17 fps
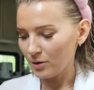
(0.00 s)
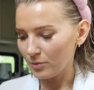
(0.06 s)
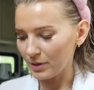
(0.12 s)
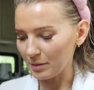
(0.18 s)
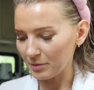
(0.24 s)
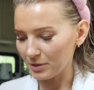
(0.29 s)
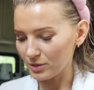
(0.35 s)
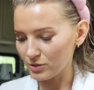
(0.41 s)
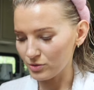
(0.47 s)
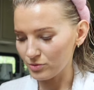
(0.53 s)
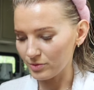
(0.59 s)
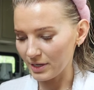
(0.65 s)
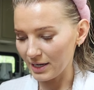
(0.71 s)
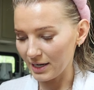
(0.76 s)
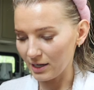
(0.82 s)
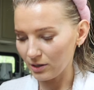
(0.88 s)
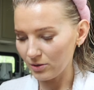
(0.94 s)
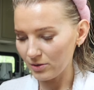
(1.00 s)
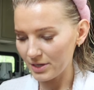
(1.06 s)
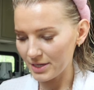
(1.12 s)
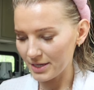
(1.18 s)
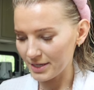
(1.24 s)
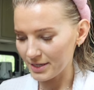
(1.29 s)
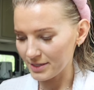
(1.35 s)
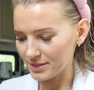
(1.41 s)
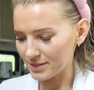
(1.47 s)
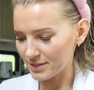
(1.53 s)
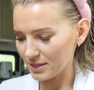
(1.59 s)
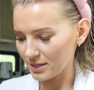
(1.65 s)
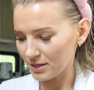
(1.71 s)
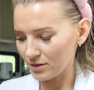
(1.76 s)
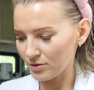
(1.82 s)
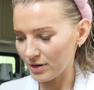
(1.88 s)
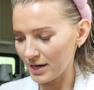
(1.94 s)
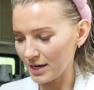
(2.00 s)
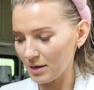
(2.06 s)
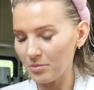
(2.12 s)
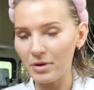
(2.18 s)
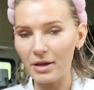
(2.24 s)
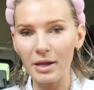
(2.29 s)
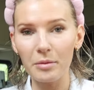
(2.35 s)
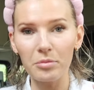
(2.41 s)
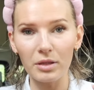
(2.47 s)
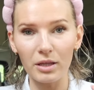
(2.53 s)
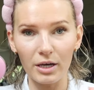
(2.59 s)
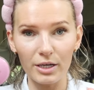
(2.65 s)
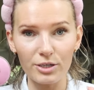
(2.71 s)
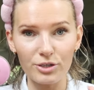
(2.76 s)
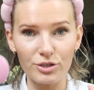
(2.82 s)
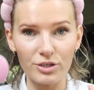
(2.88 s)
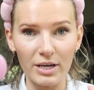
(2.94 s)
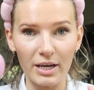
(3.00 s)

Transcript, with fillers: What I'm gonna do now is grab a blush.